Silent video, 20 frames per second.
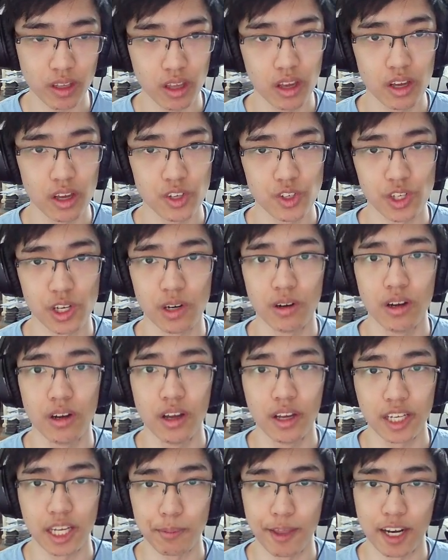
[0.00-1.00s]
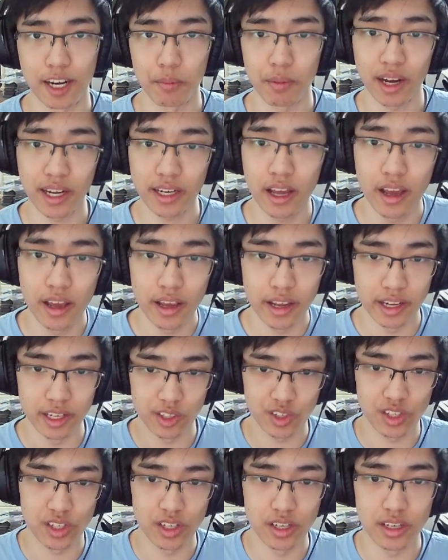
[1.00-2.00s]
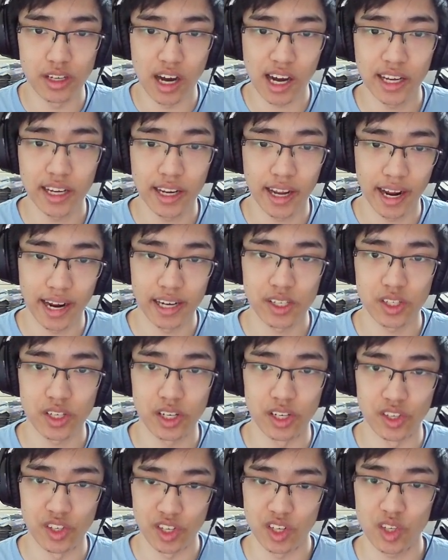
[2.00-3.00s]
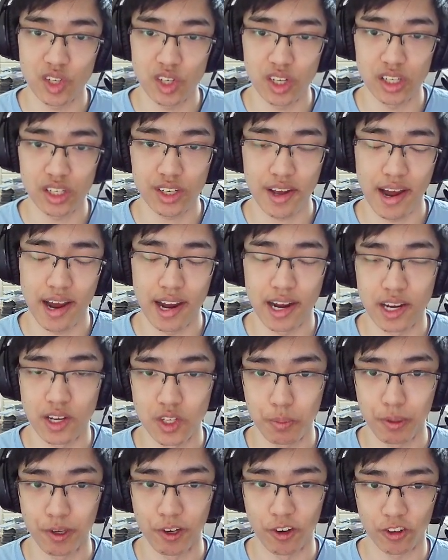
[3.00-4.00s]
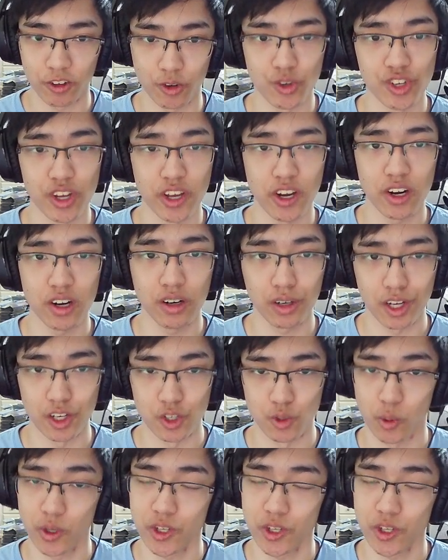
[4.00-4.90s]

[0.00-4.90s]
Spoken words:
So keep that in mind. It's not as consistent as pure Crusader because once